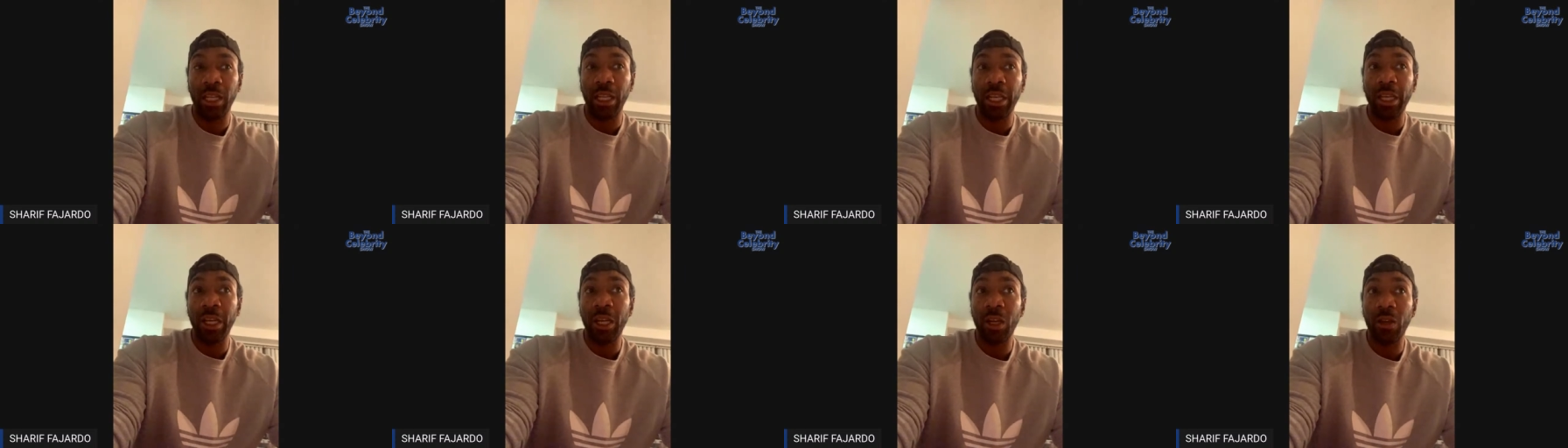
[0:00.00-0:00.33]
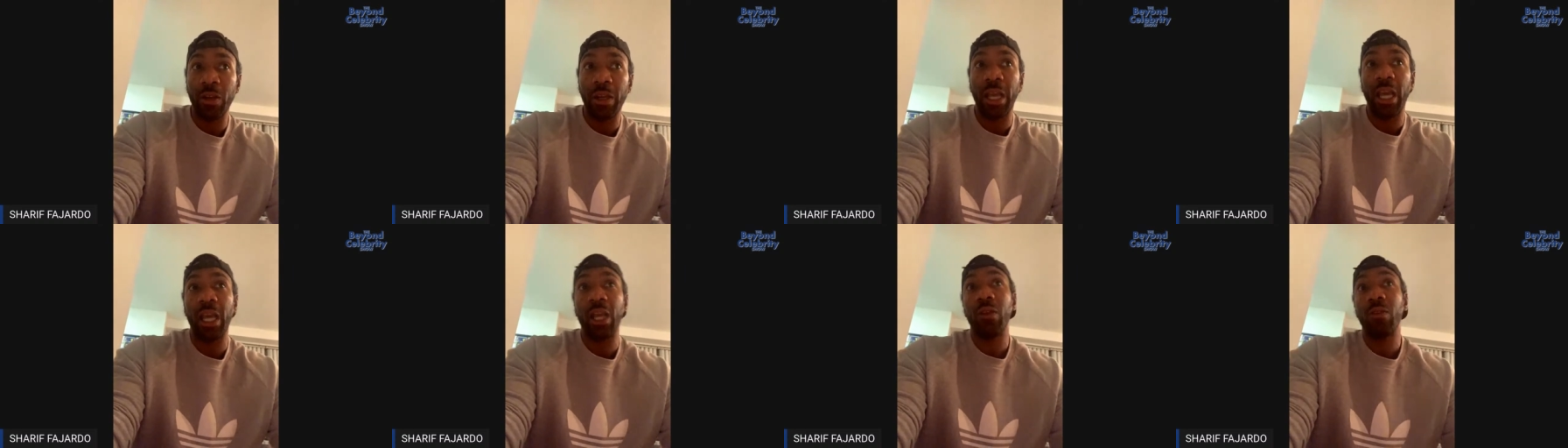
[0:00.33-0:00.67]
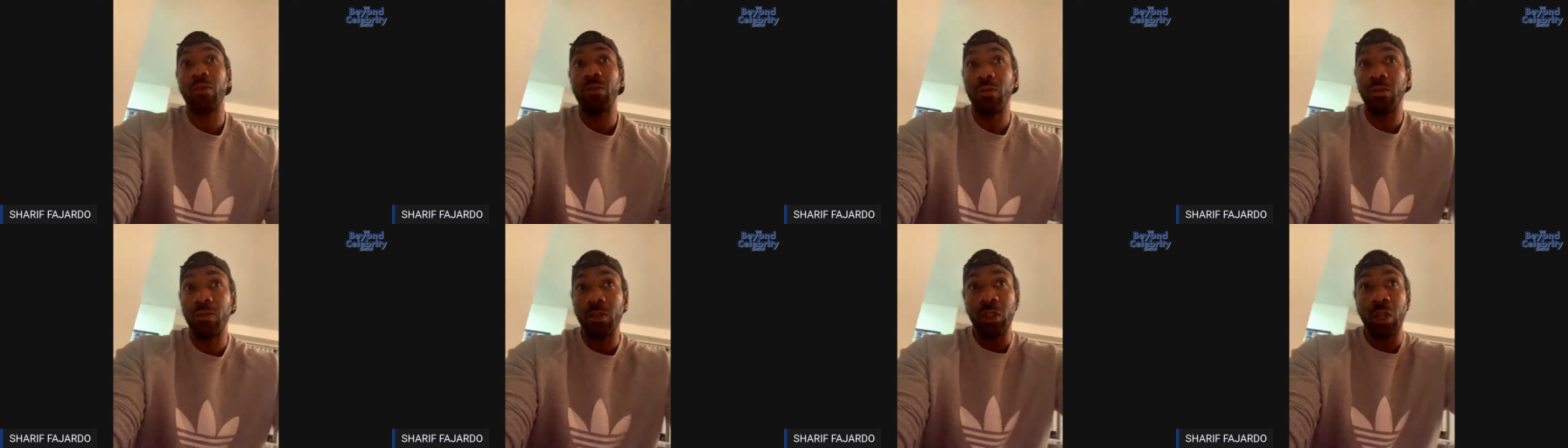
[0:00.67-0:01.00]
clear
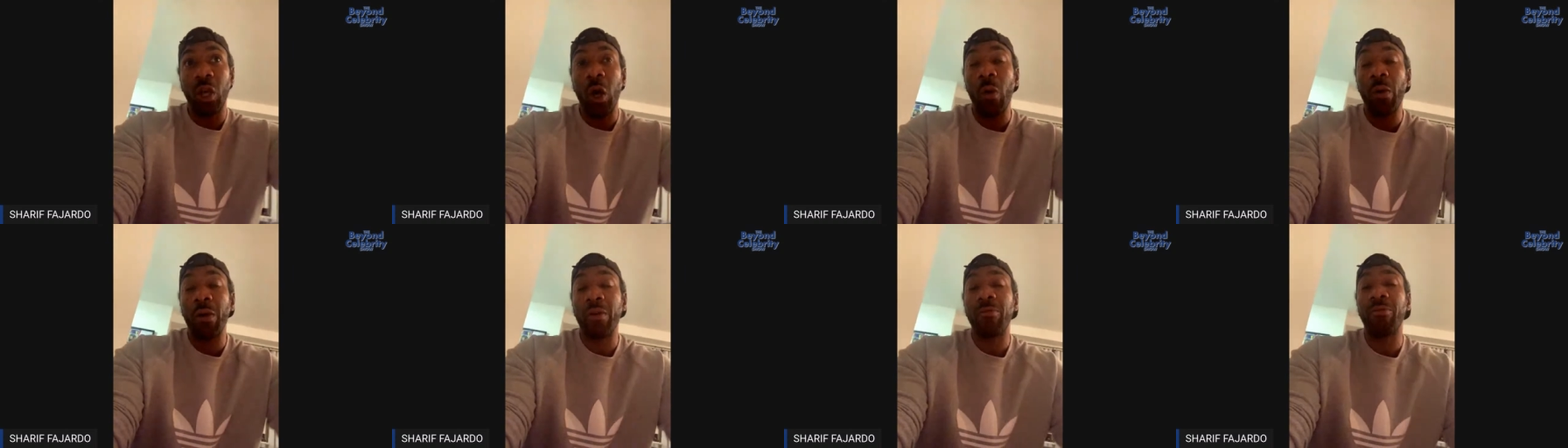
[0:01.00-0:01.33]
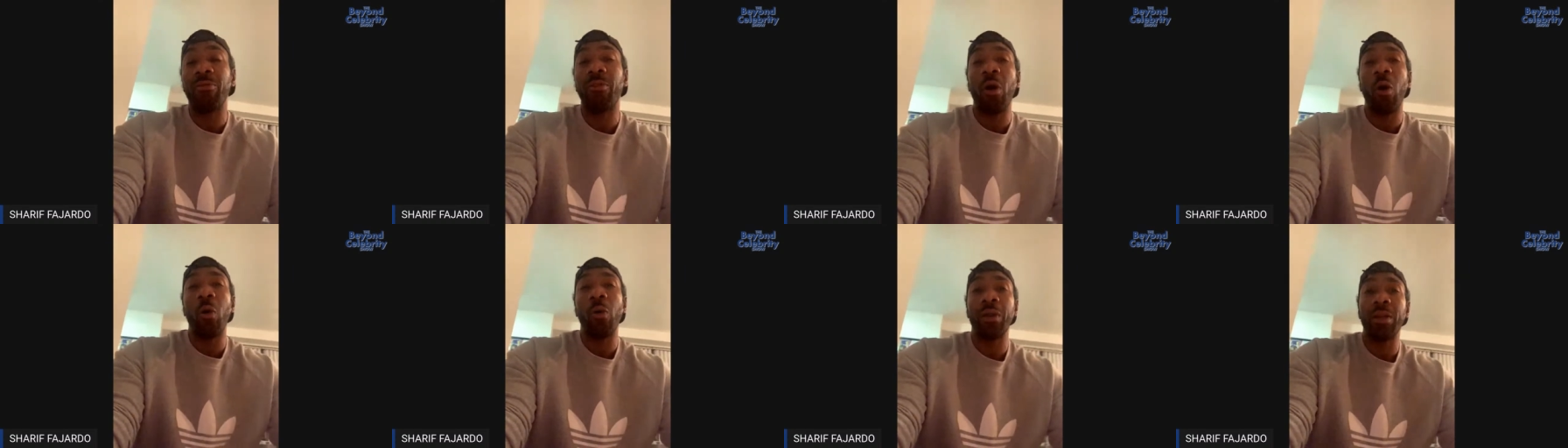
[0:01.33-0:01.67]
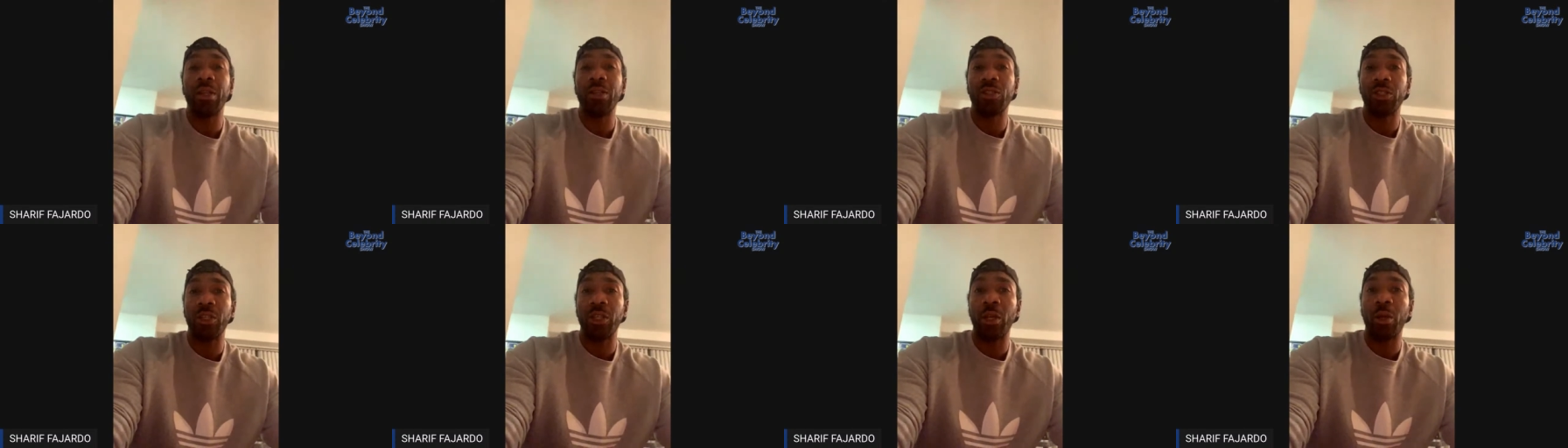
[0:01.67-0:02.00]
going
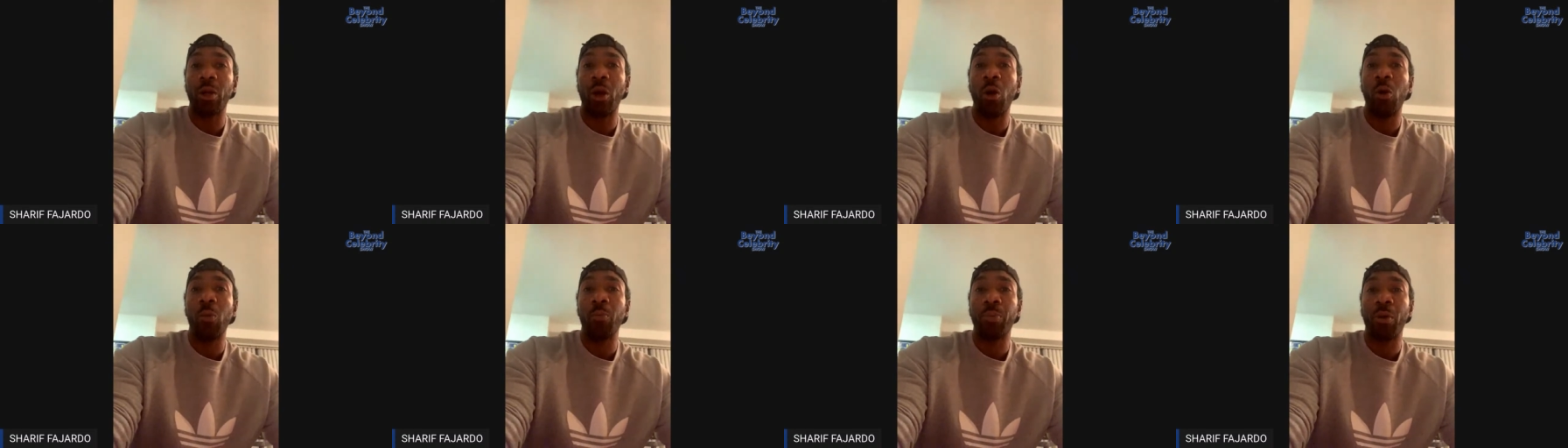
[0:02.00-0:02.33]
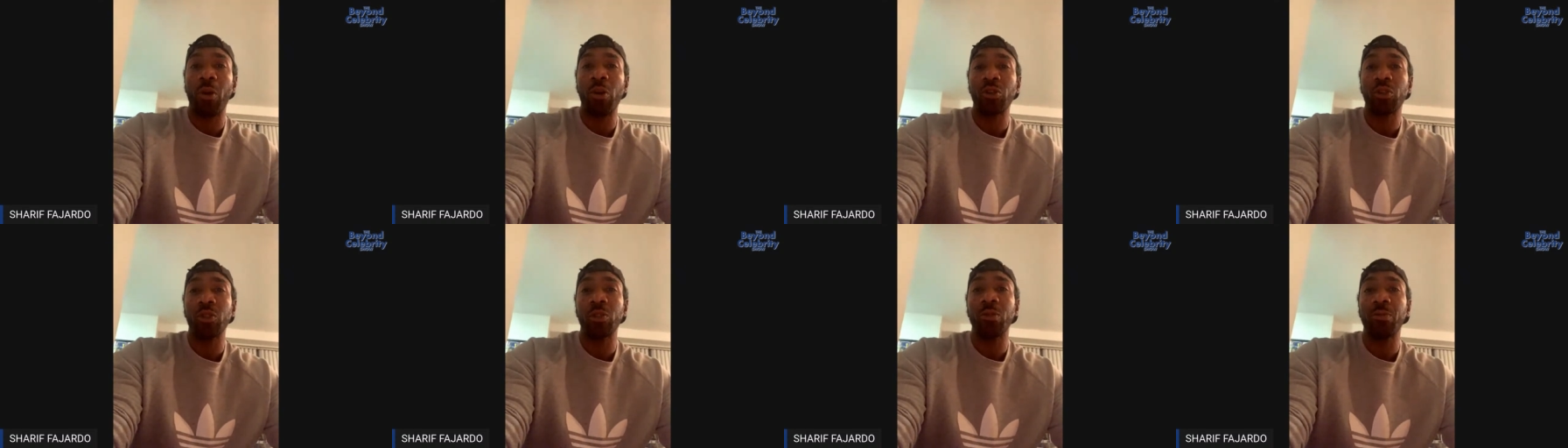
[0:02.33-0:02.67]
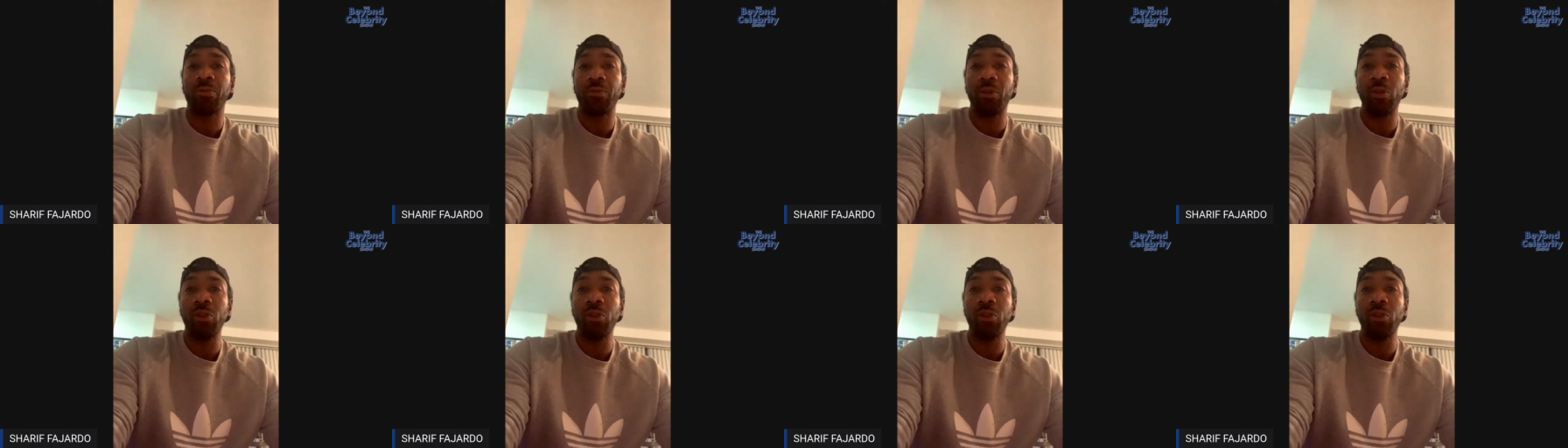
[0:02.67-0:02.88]
forward into your own personal